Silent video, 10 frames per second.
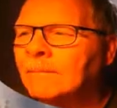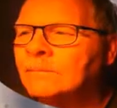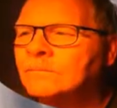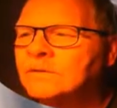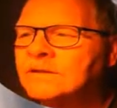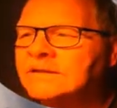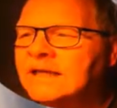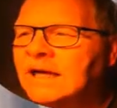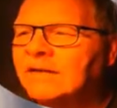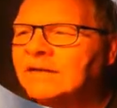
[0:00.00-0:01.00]
You see
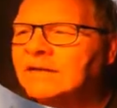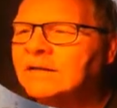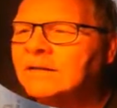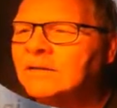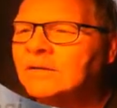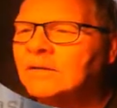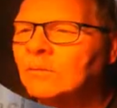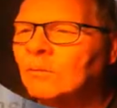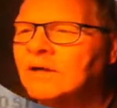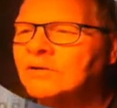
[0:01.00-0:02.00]
how the
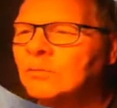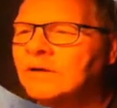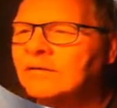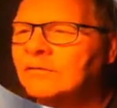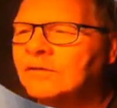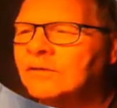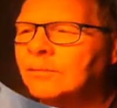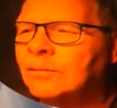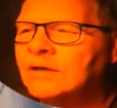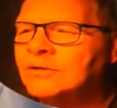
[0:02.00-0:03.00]
watch, whenever the
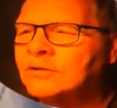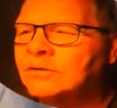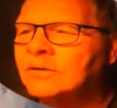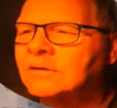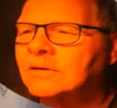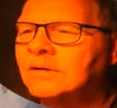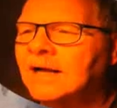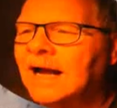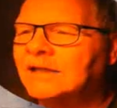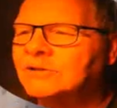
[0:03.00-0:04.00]
pressure
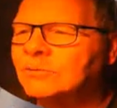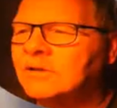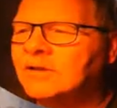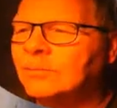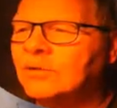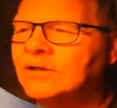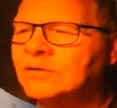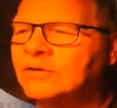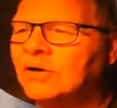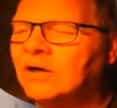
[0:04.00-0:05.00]
actual and the pressure
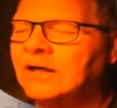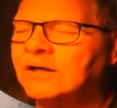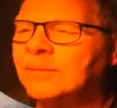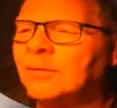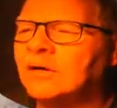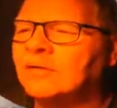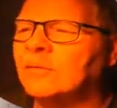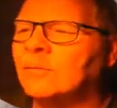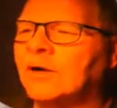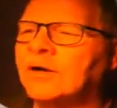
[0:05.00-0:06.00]
target depart from
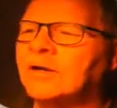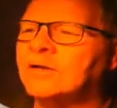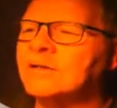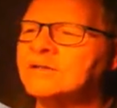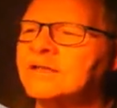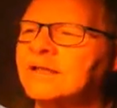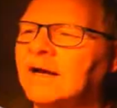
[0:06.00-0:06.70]
one another. You see that?